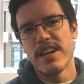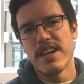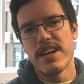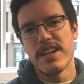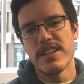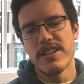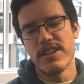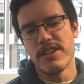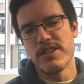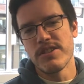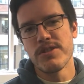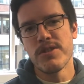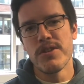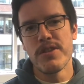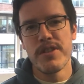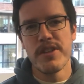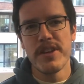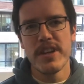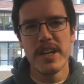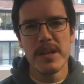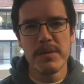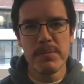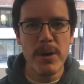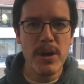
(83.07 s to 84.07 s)
Another good
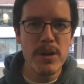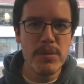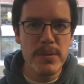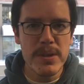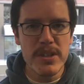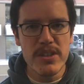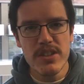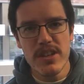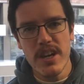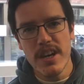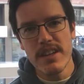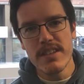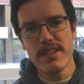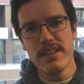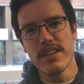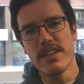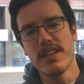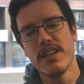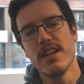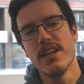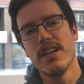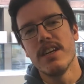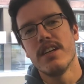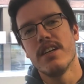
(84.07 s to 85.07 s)
thing about
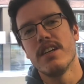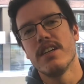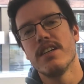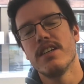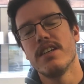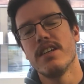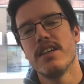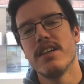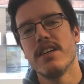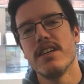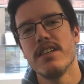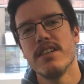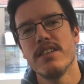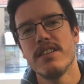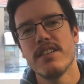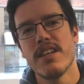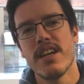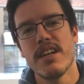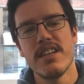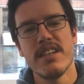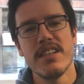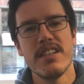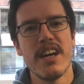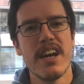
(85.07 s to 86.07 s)
Manchester is
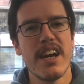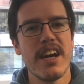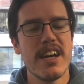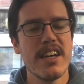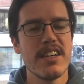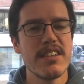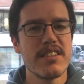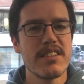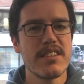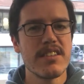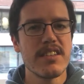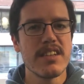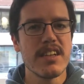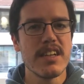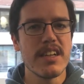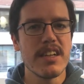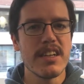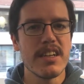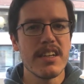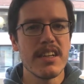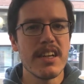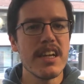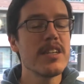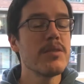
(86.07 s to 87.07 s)
that it has
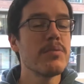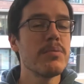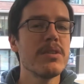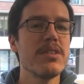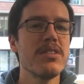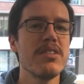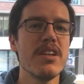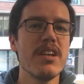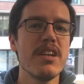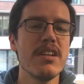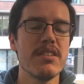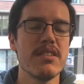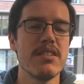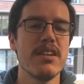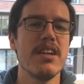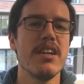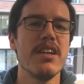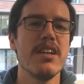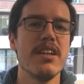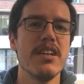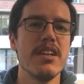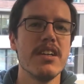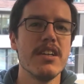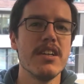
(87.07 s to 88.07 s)
less Brazilians
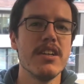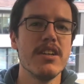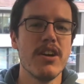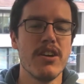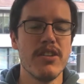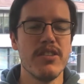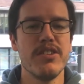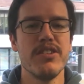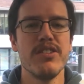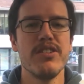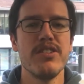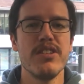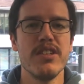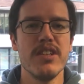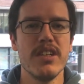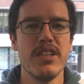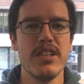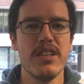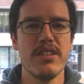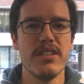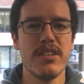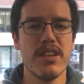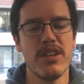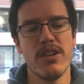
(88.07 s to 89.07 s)
than other
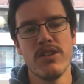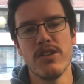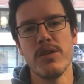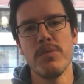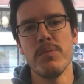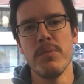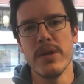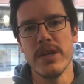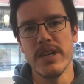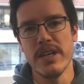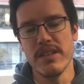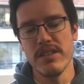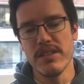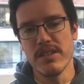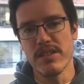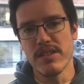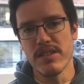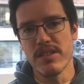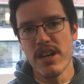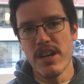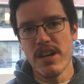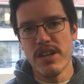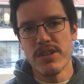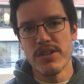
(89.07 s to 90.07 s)
cities and other
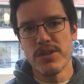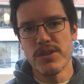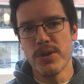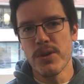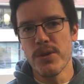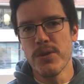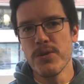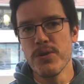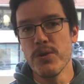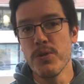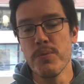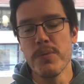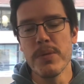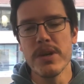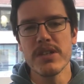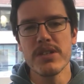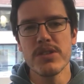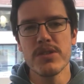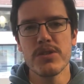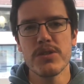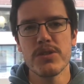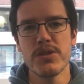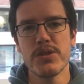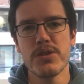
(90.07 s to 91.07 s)
places. So you
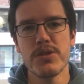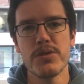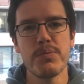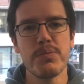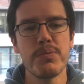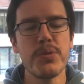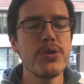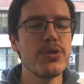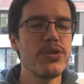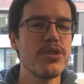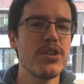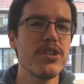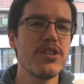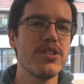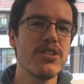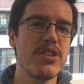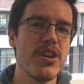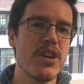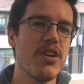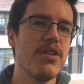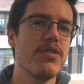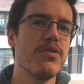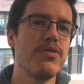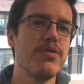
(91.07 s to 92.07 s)
must push
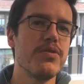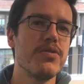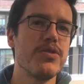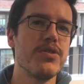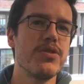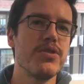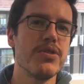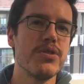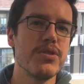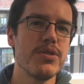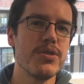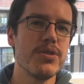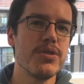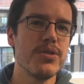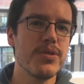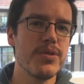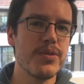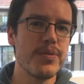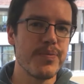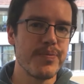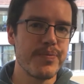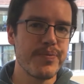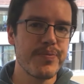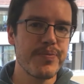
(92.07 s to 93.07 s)
yourself
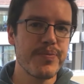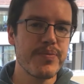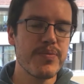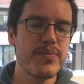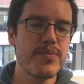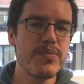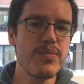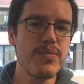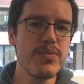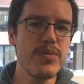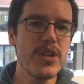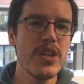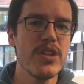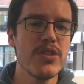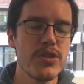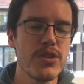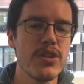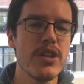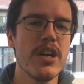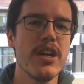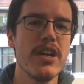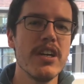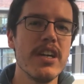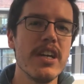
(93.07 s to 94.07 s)
to to
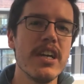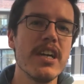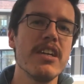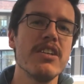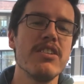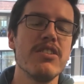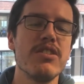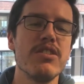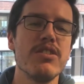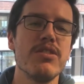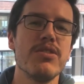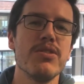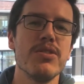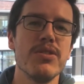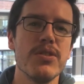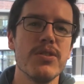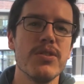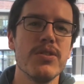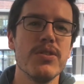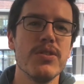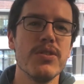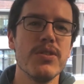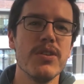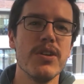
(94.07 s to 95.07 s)
learn English
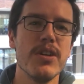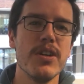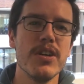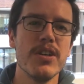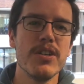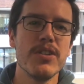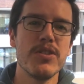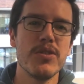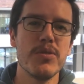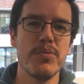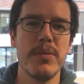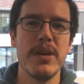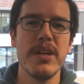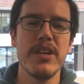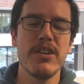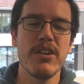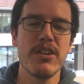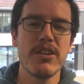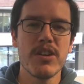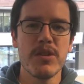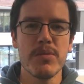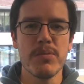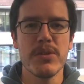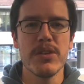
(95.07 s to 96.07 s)
to to make
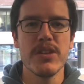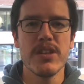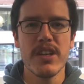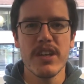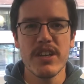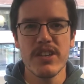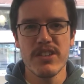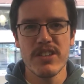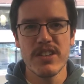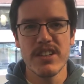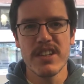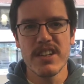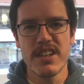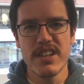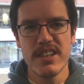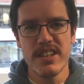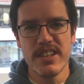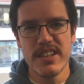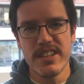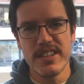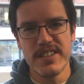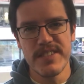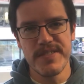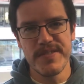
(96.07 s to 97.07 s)
your communication
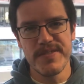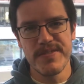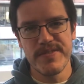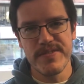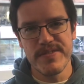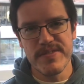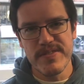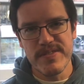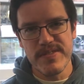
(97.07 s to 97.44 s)
clear.